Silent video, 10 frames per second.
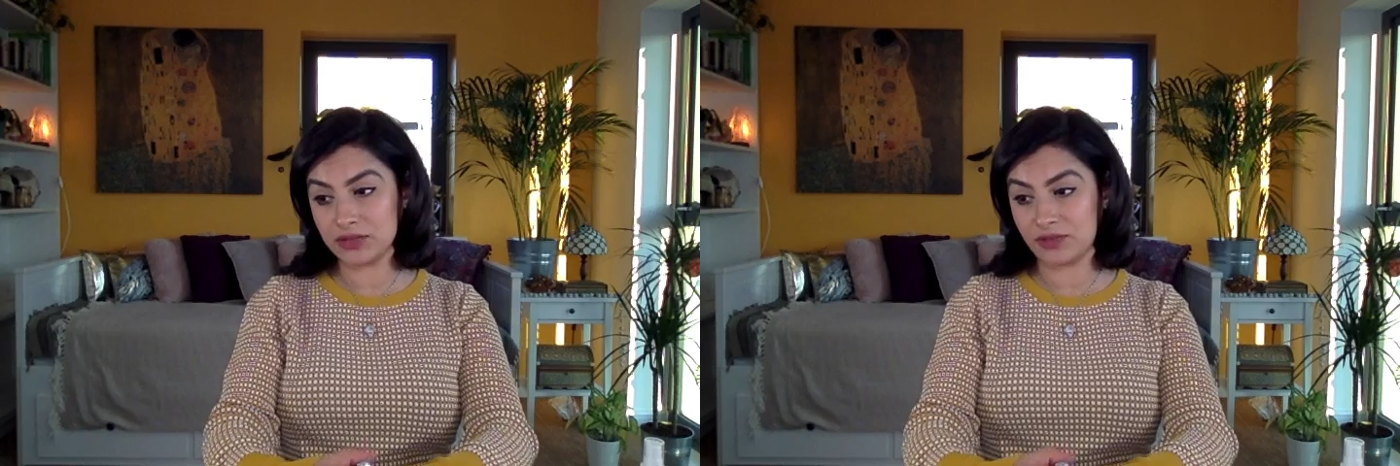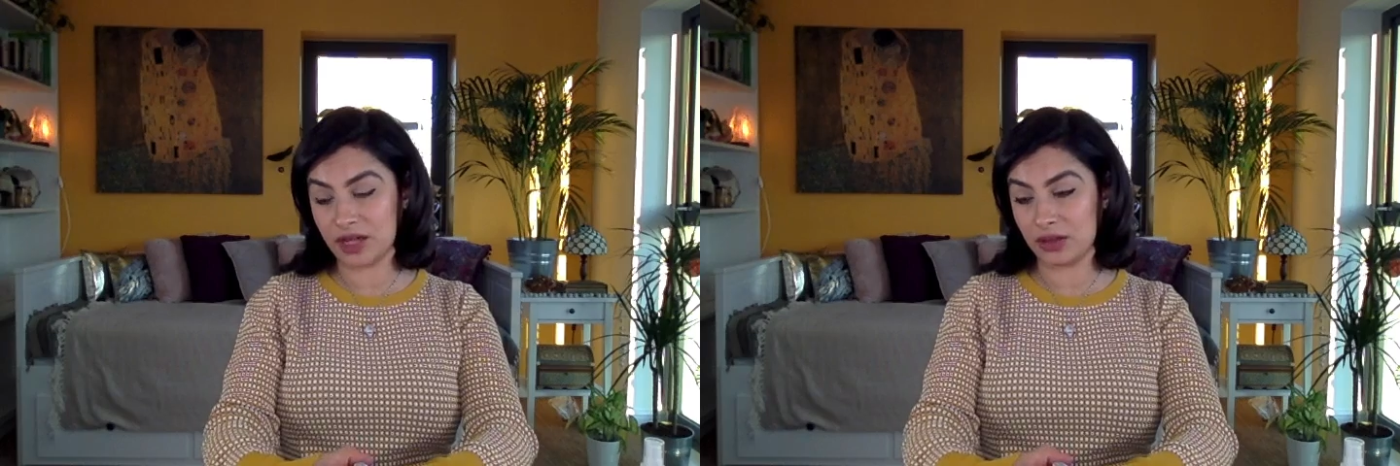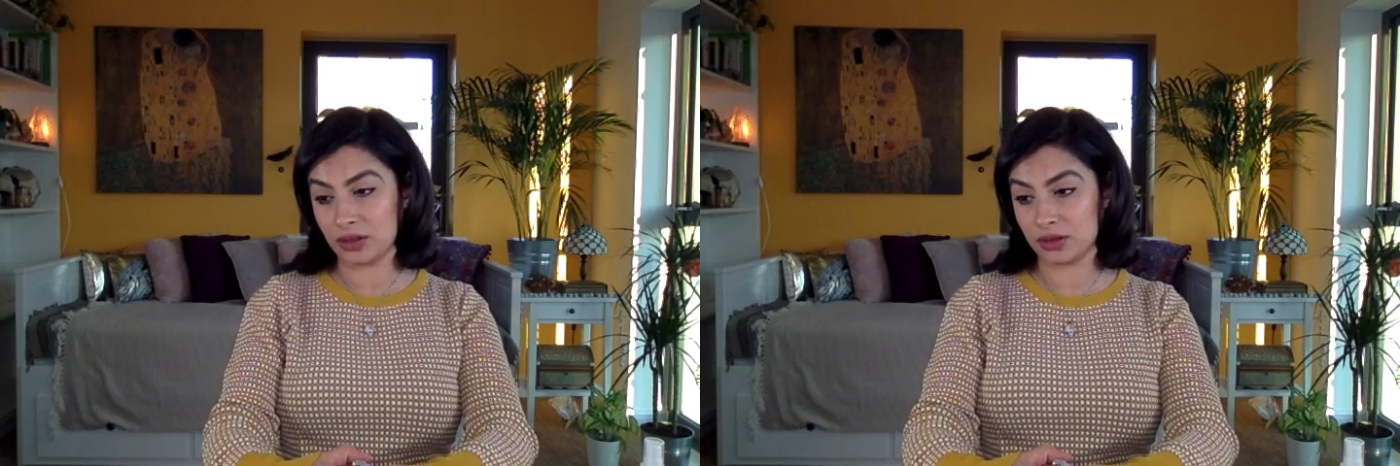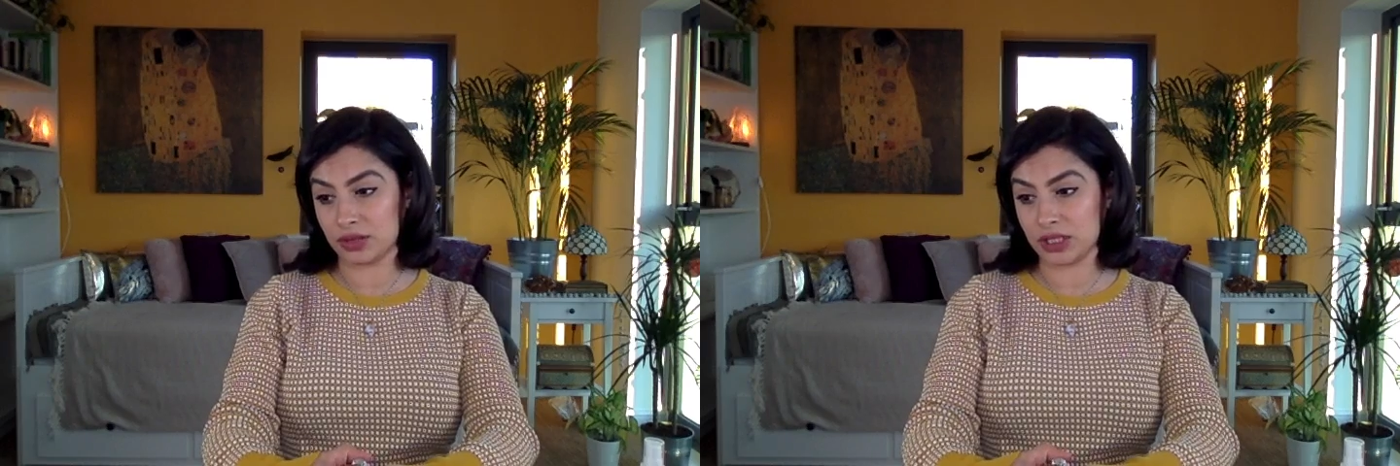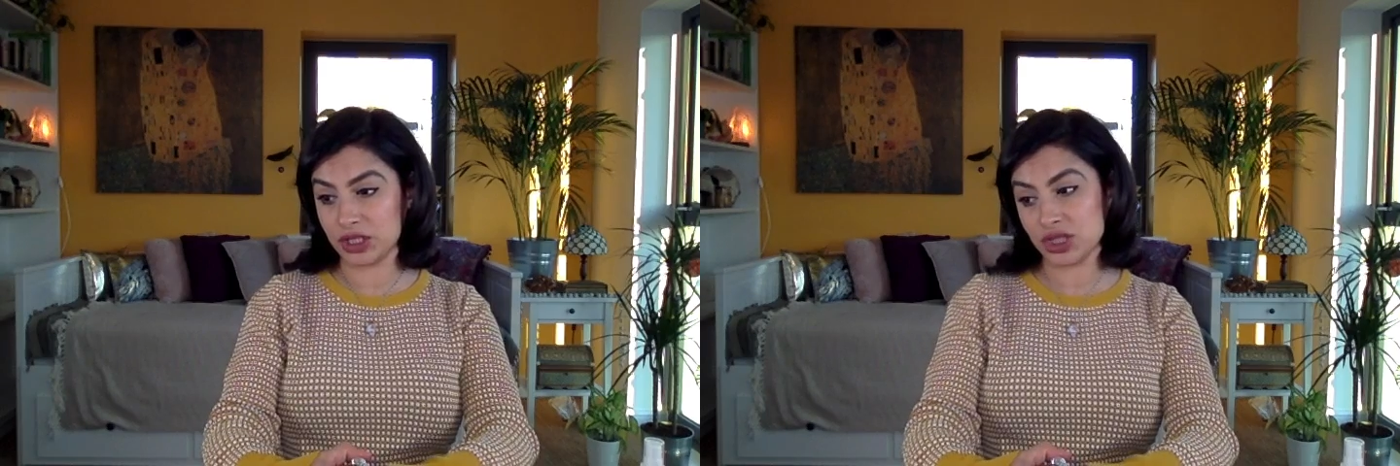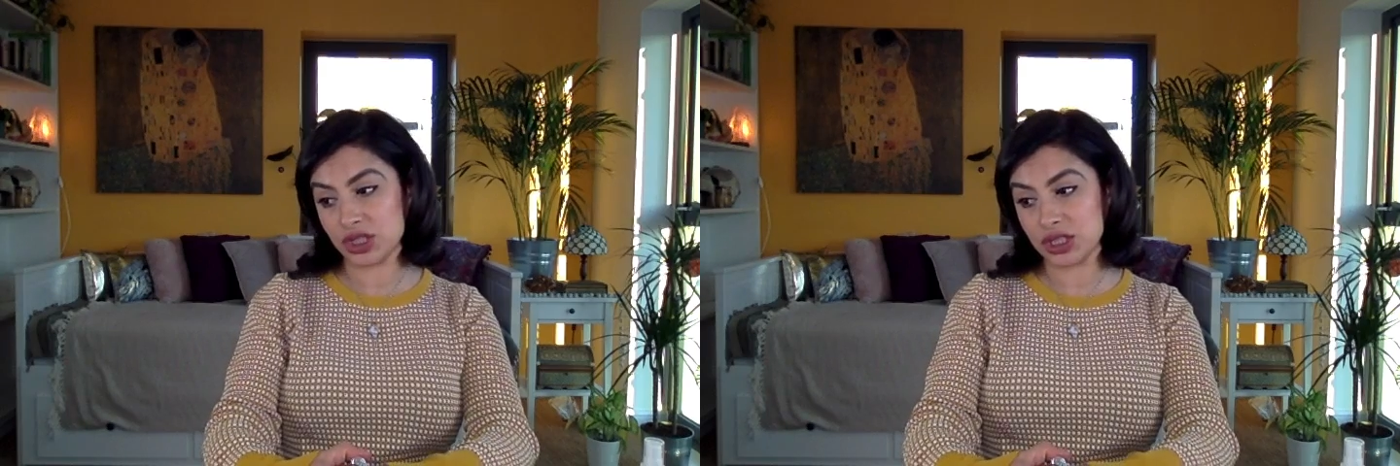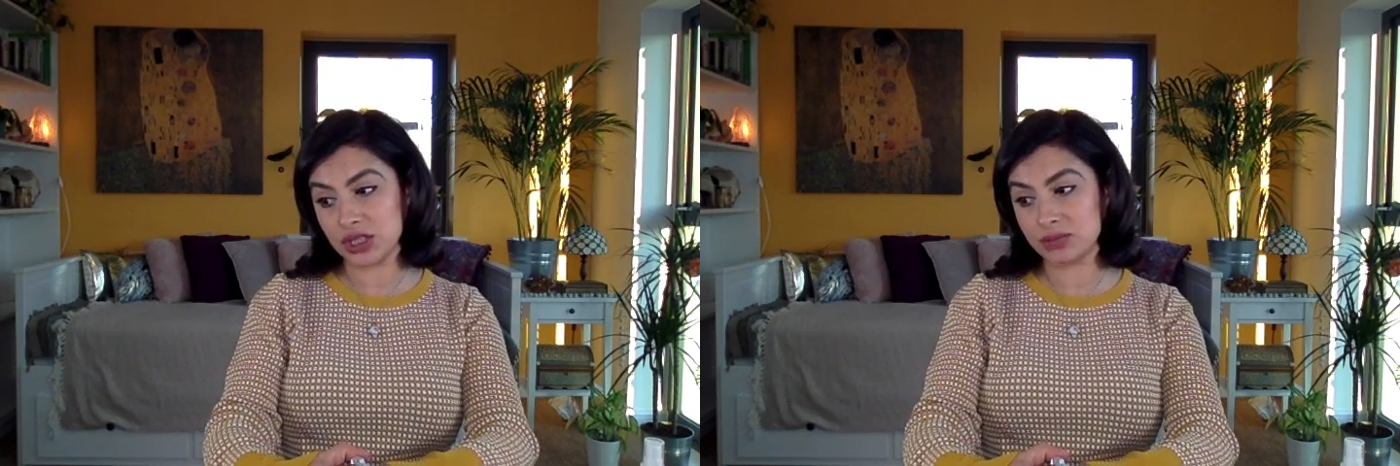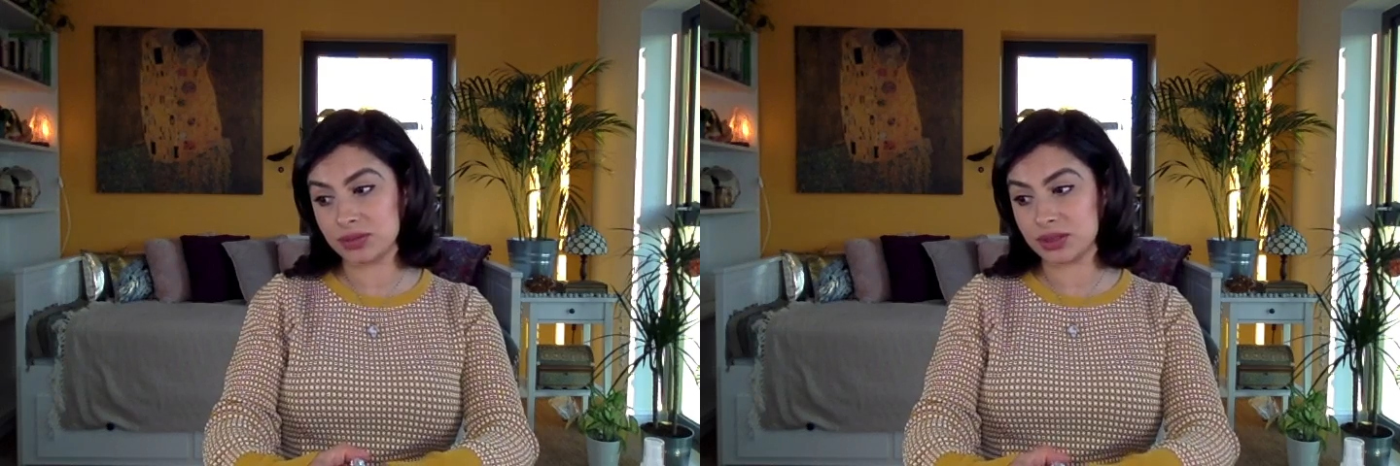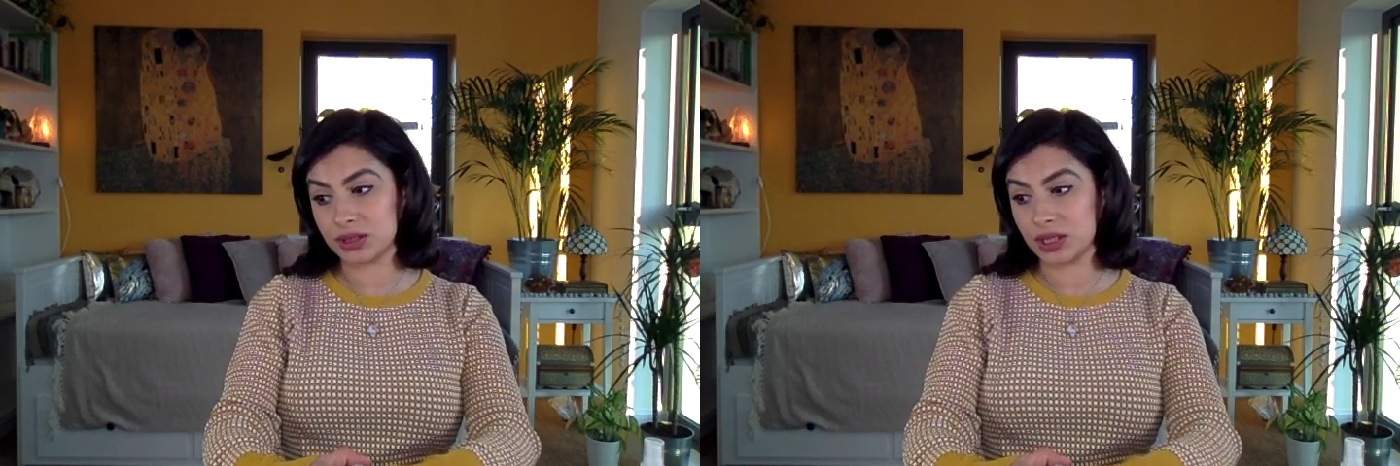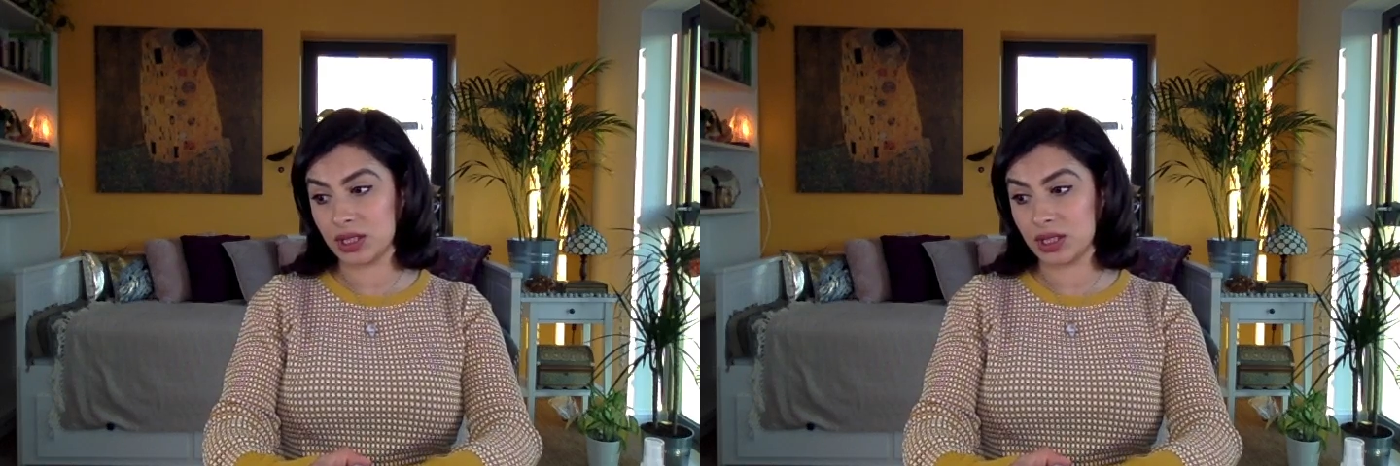value your relationships.